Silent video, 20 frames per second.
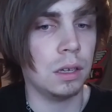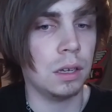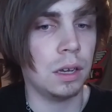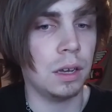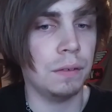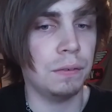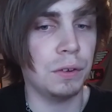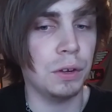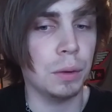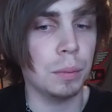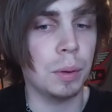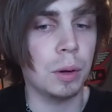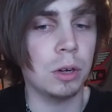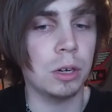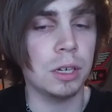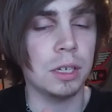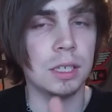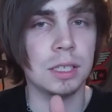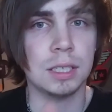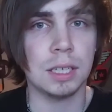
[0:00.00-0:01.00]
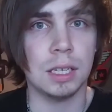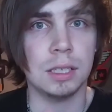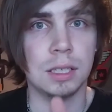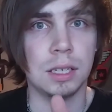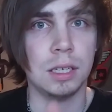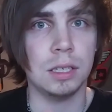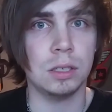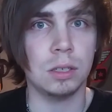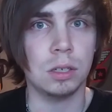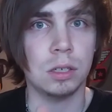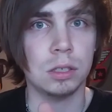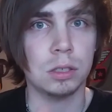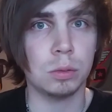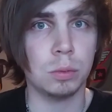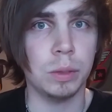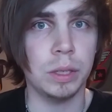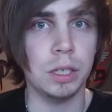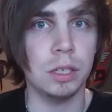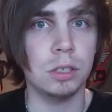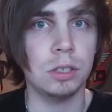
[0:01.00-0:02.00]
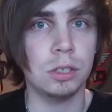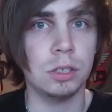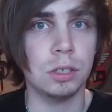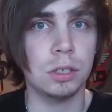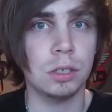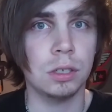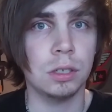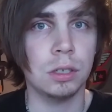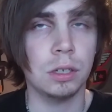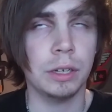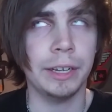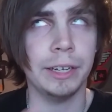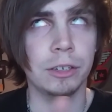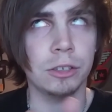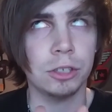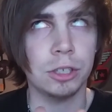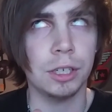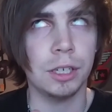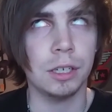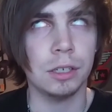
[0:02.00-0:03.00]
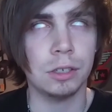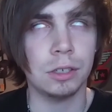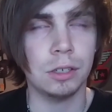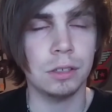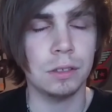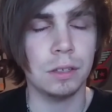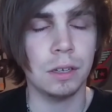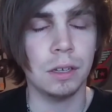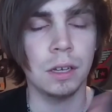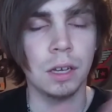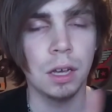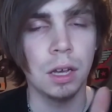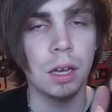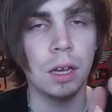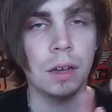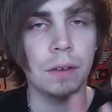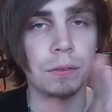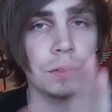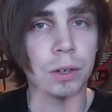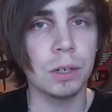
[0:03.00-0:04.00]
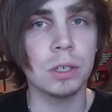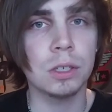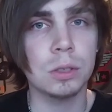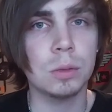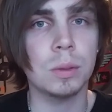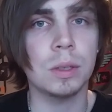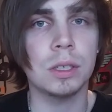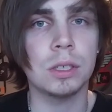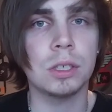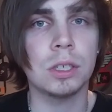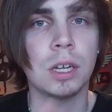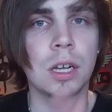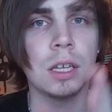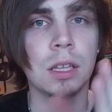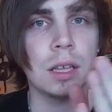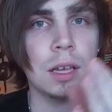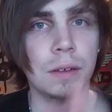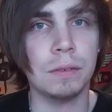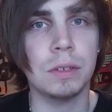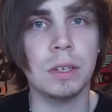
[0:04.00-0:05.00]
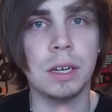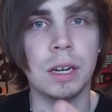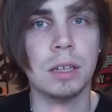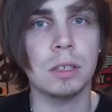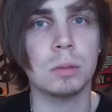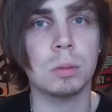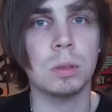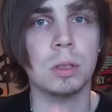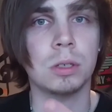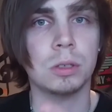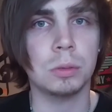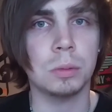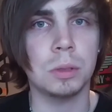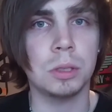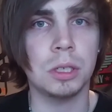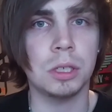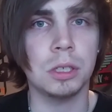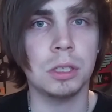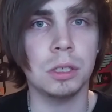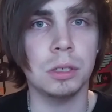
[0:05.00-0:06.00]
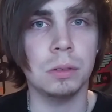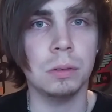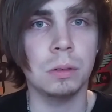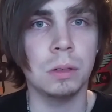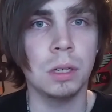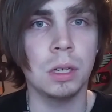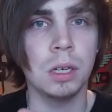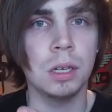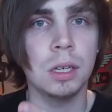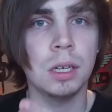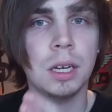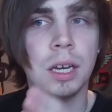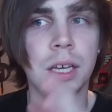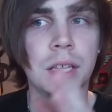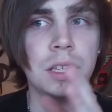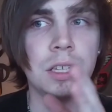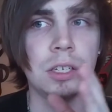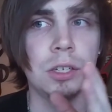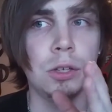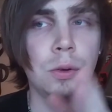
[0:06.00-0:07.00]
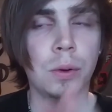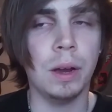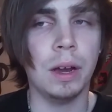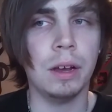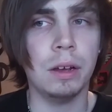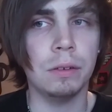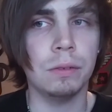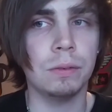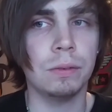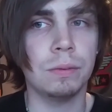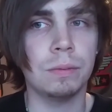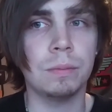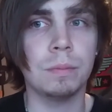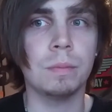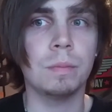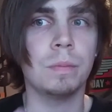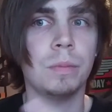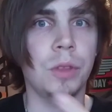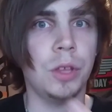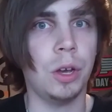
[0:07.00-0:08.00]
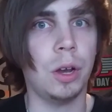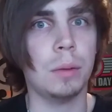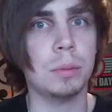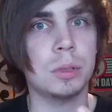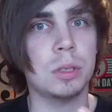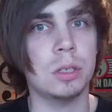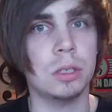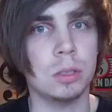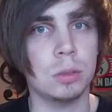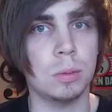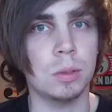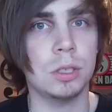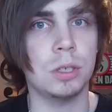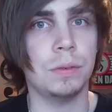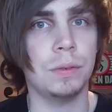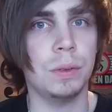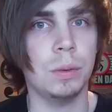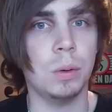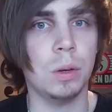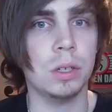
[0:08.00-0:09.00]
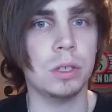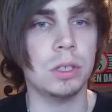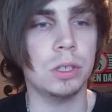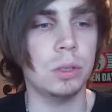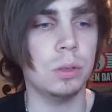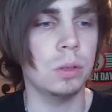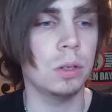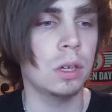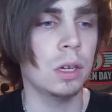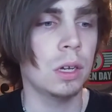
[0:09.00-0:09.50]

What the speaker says: if your opponent decides that he's going to switch, he or she, I should say, if they're going to switch, they have to announce what they're switching to, and then you have the option to switch if you want to.